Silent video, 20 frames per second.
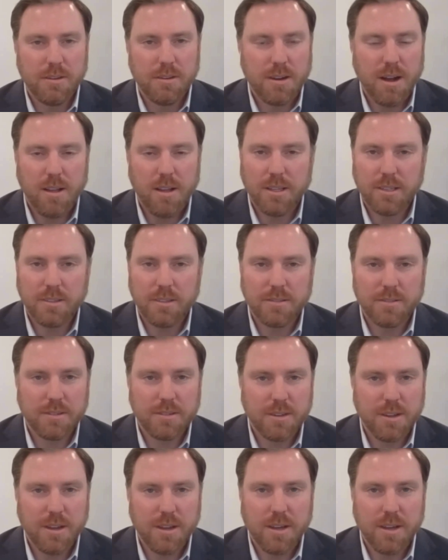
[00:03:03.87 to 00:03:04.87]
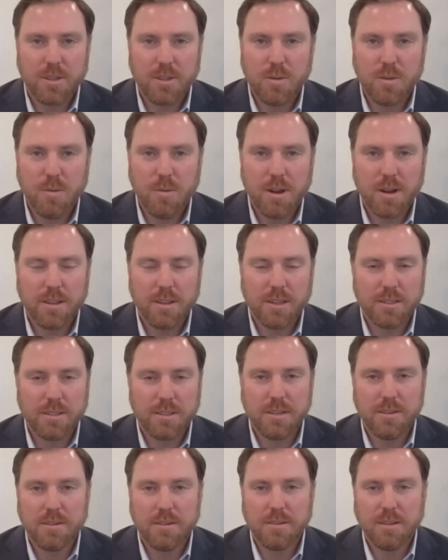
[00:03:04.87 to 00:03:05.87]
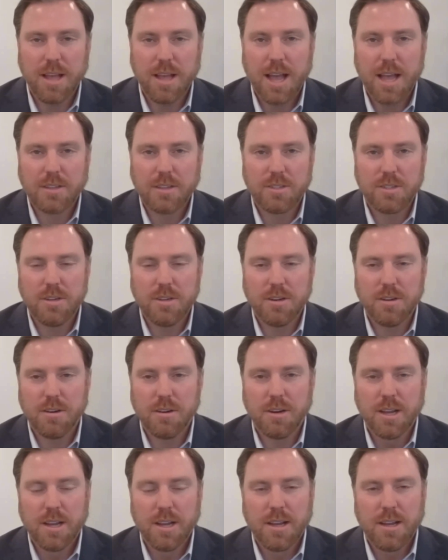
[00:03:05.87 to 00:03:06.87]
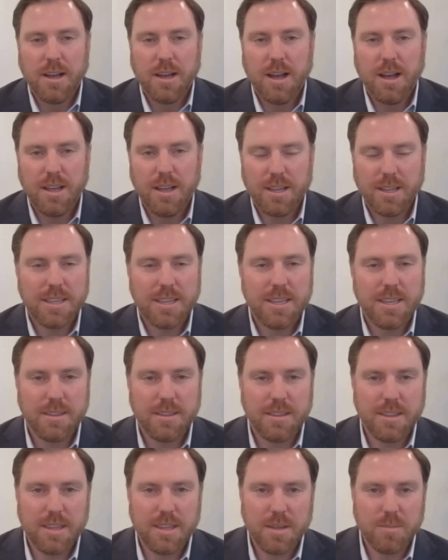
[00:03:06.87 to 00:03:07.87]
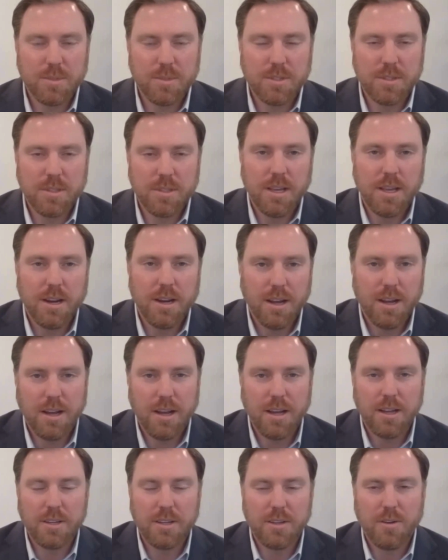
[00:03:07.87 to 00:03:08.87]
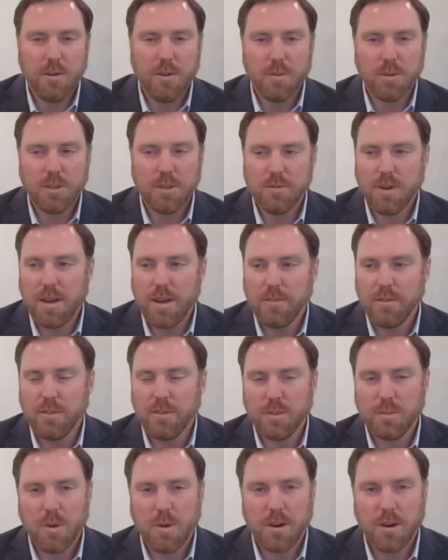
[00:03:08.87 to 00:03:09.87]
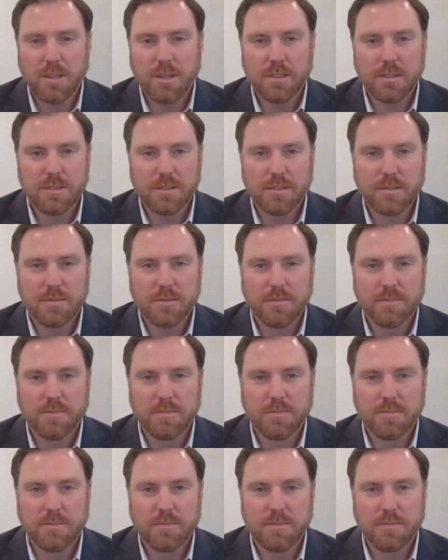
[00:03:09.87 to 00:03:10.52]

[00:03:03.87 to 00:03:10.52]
call it Q1 of this year, last year, and key themes that are really driving those markets.